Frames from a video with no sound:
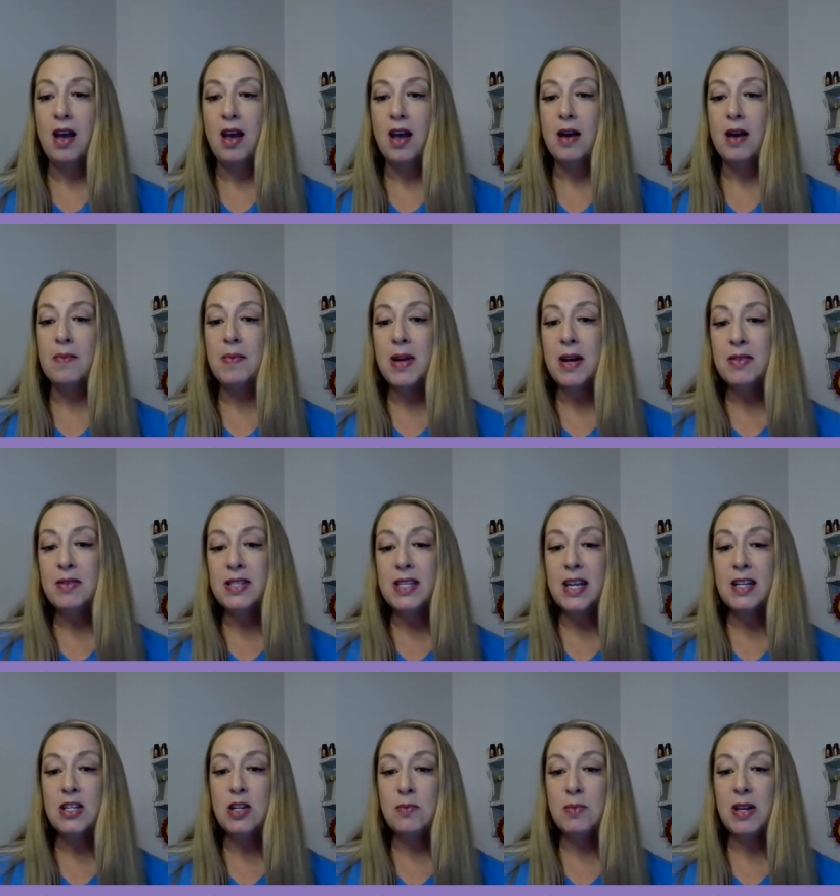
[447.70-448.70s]
Uh, but I would
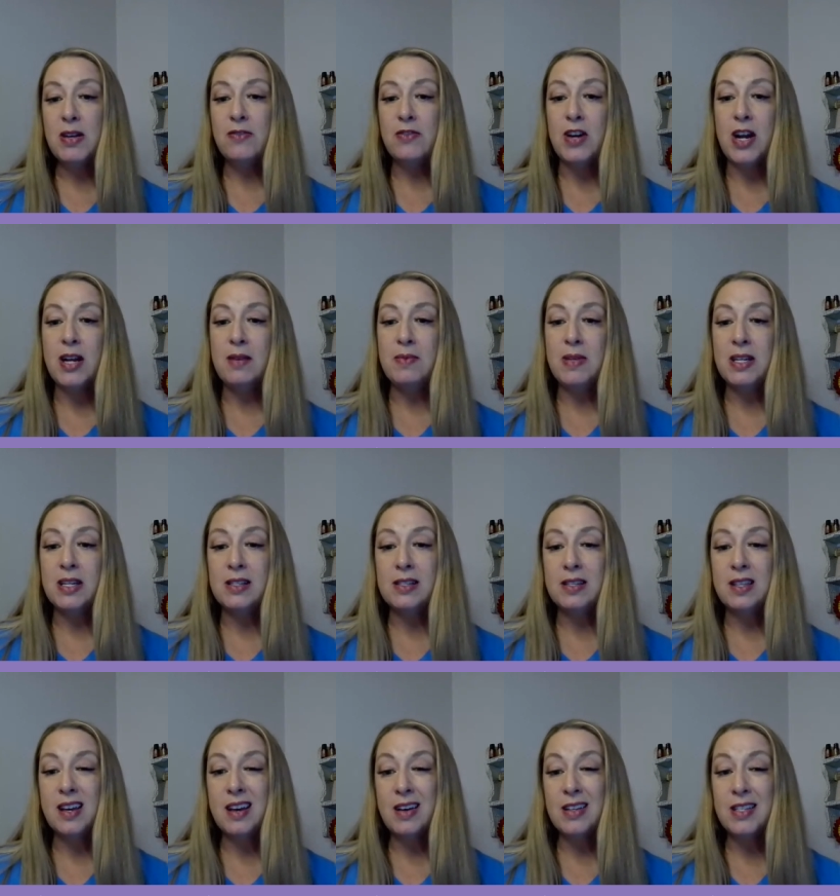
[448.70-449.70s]
say don't be afraid because
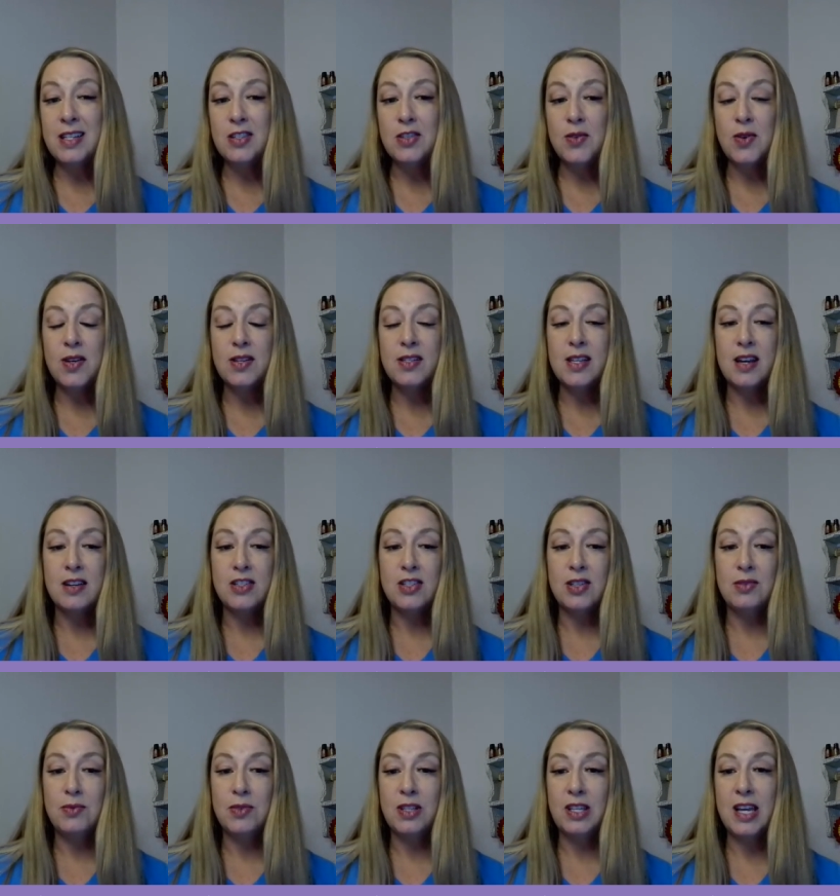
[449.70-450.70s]
the essential oils
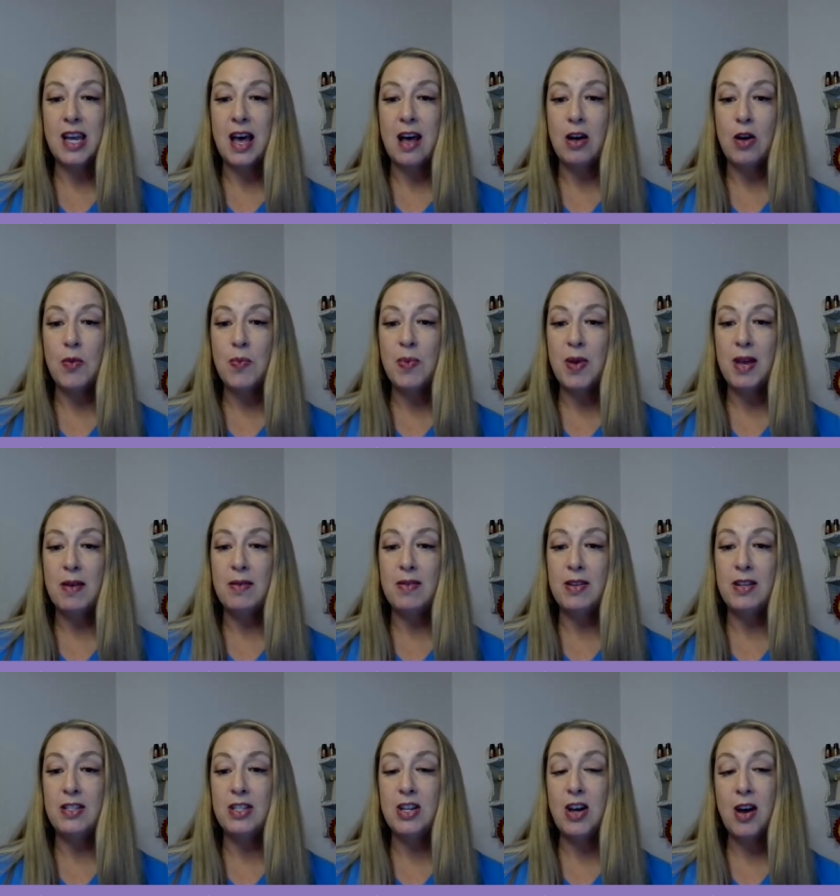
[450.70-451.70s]
actually really help
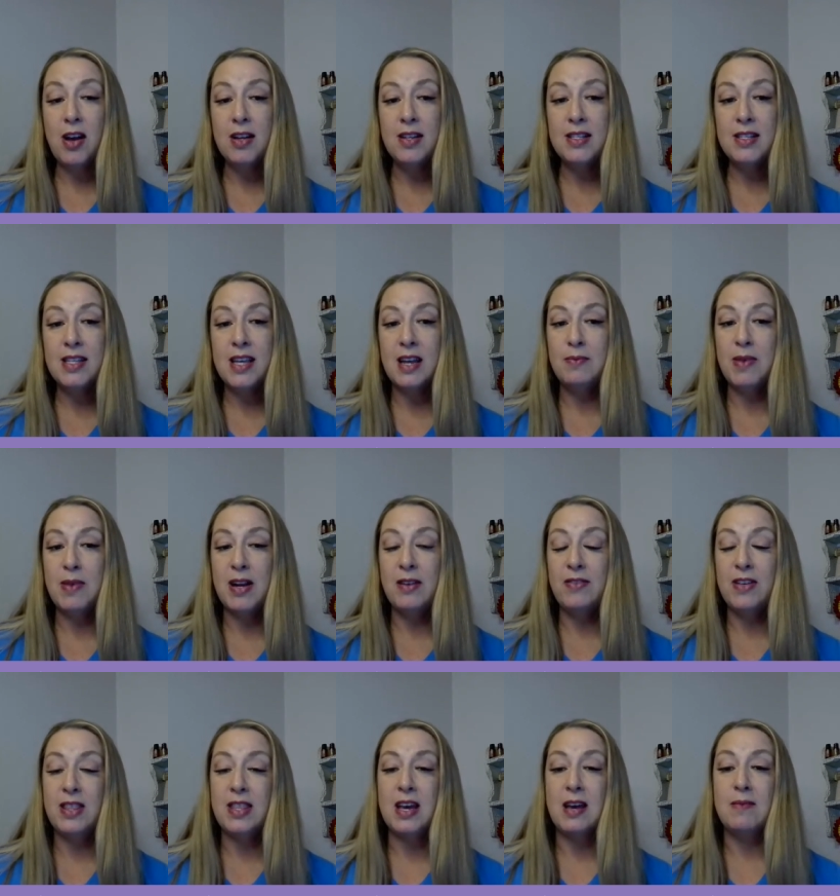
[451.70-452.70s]
dogs and
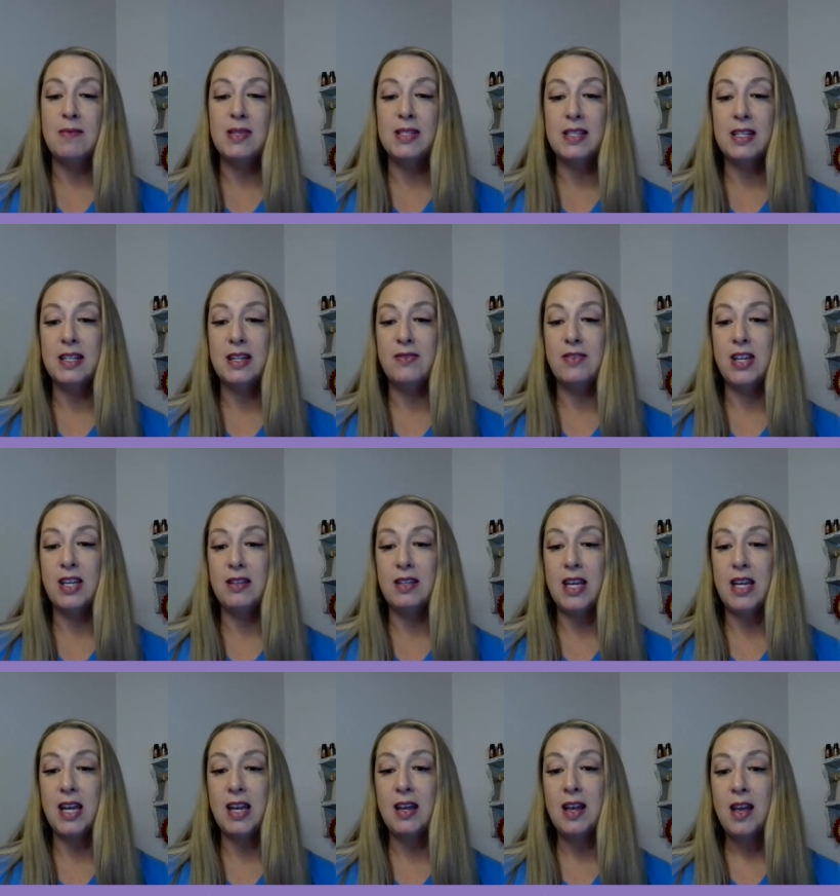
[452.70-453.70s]
benefit them
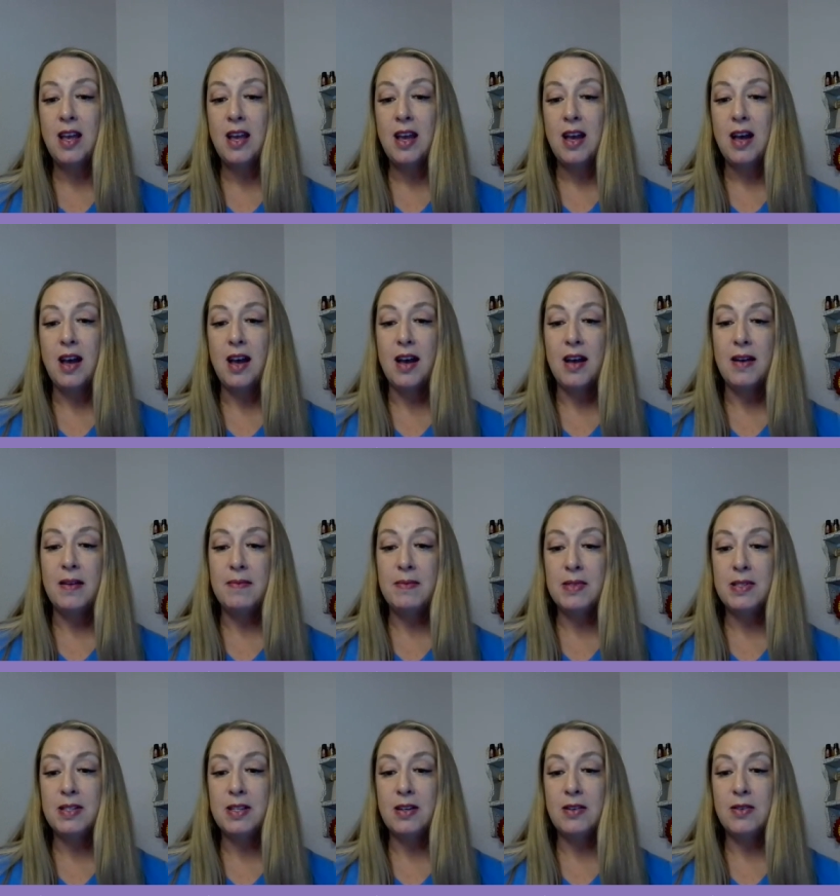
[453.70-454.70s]
significantly. Um,
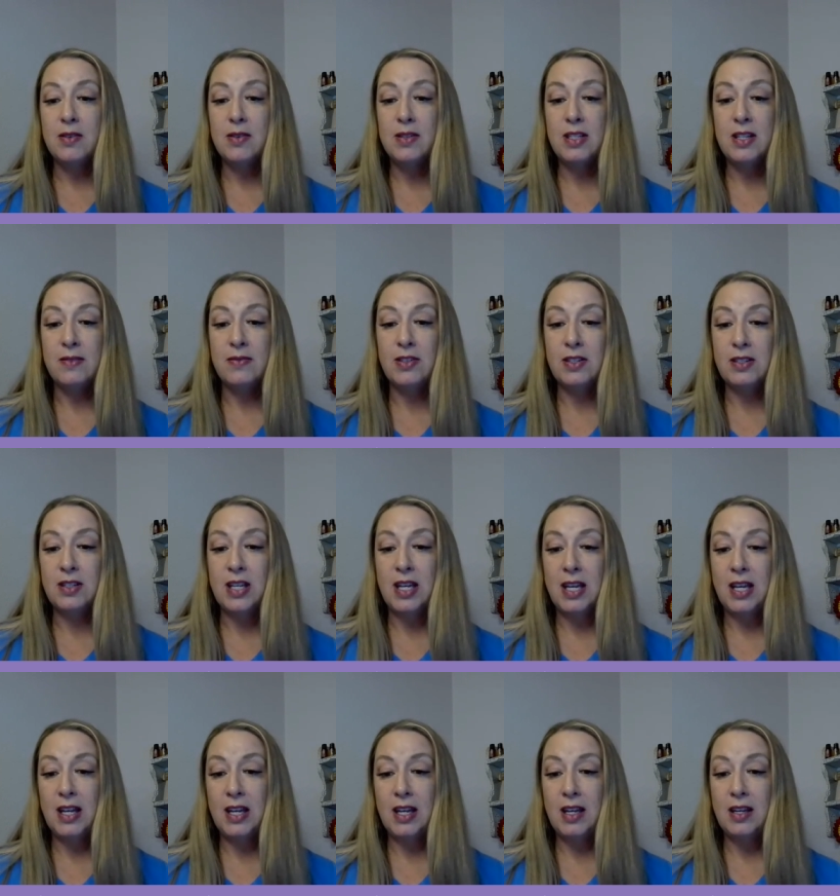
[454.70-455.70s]
so
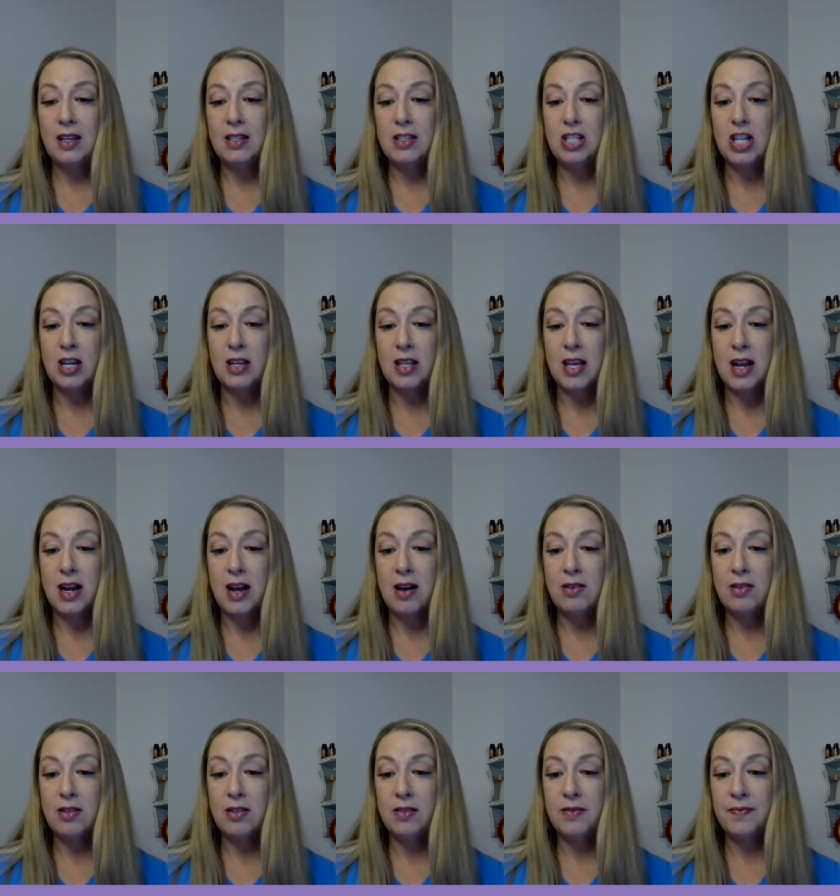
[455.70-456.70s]
definitely check that
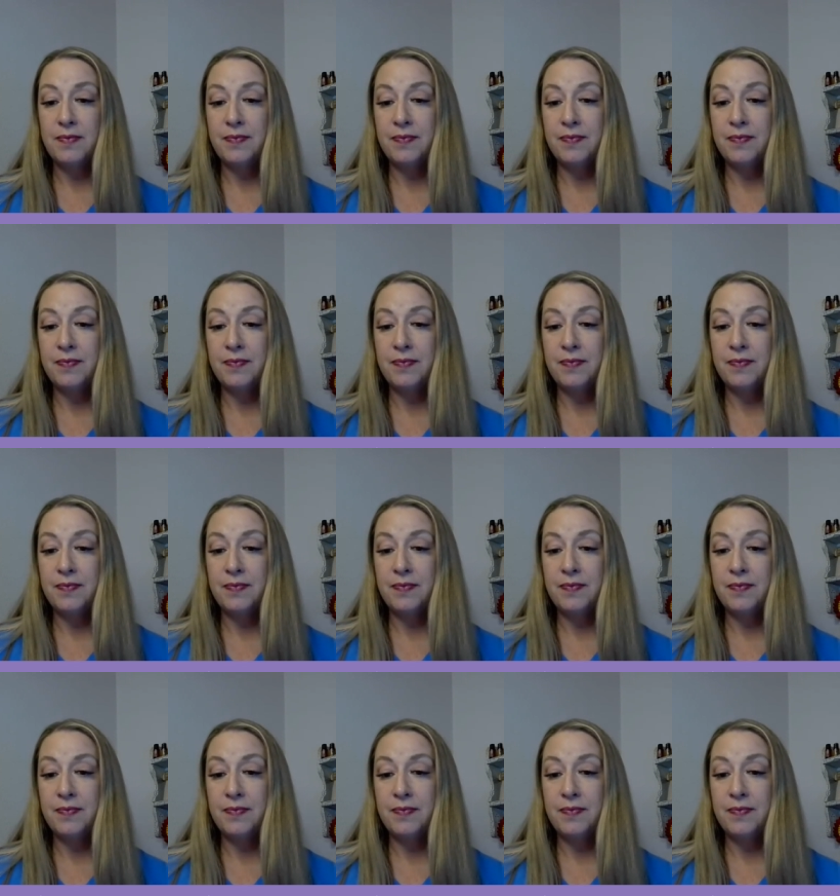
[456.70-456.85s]
out.